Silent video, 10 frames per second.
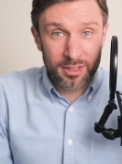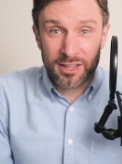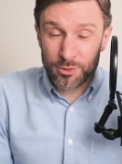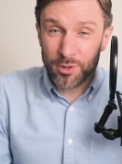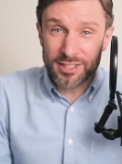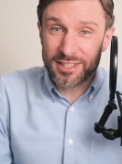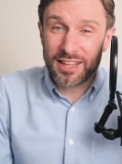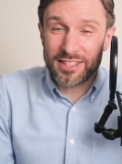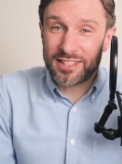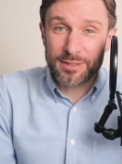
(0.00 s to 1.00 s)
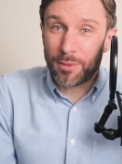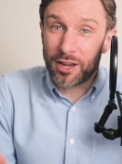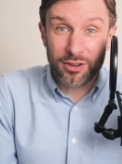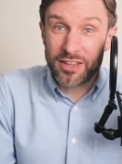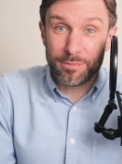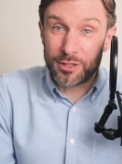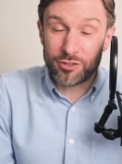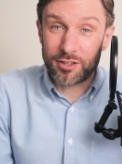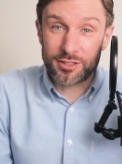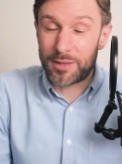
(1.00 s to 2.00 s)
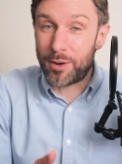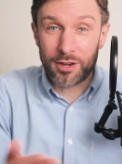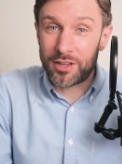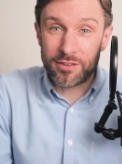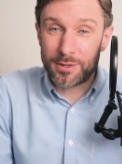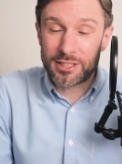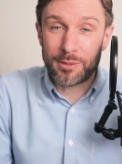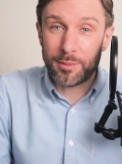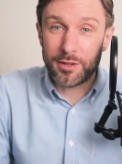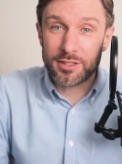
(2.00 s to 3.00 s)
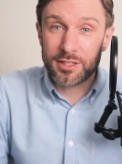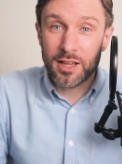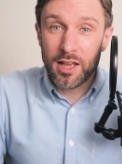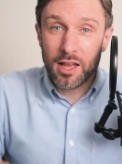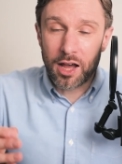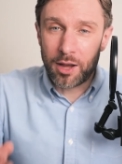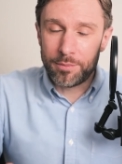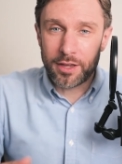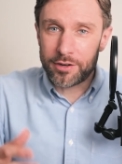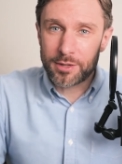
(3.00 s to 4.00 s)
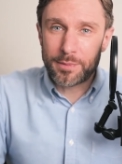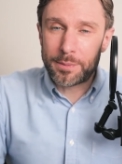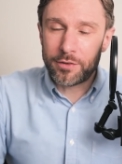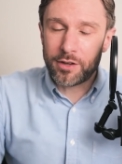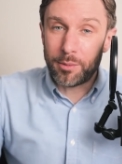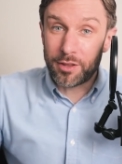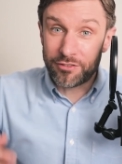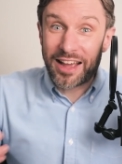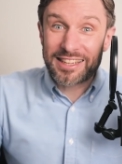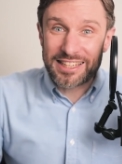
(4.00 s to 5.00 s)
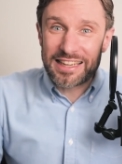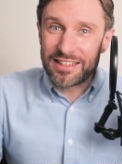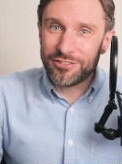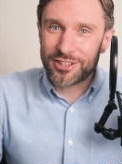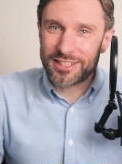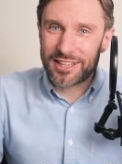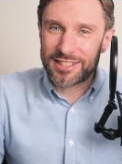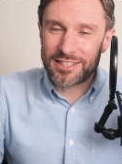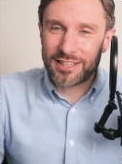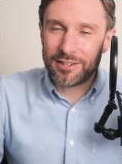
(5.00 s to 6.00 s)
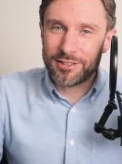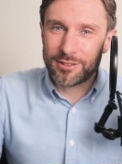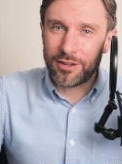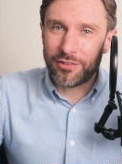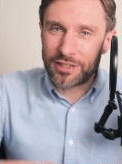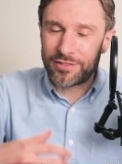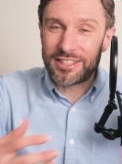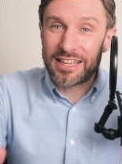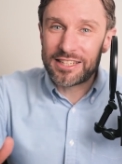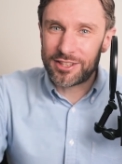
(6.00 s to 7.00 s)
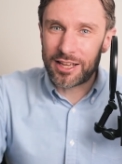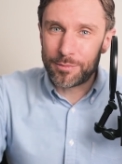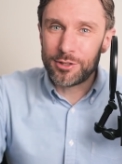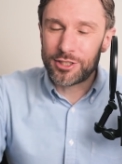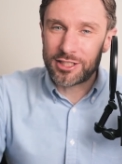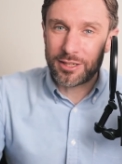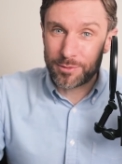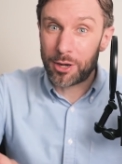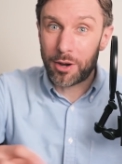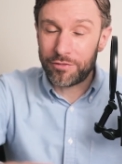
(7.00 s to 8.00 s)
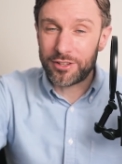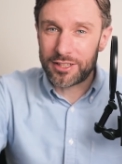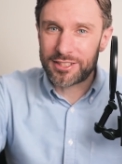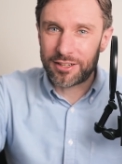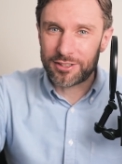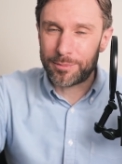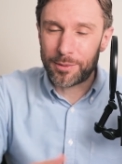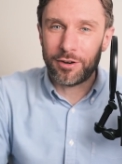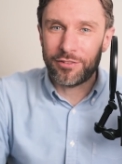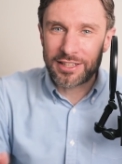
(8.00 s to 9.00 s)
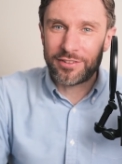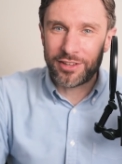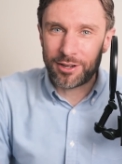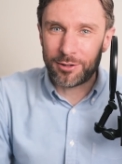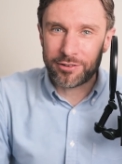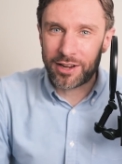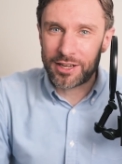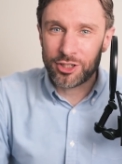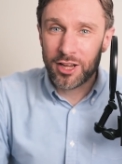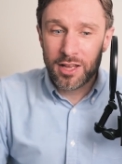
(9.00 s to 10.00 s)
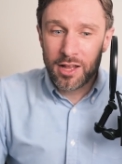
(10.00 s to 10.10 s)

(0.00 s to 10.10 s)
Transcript: And it's worth saying these things might not even be drugs. They might not even be supplements. Um, there are some people who can't with a vaccine for senescent cells. So you effectively teach the immune system to go after these cells a bit more effectively in older age.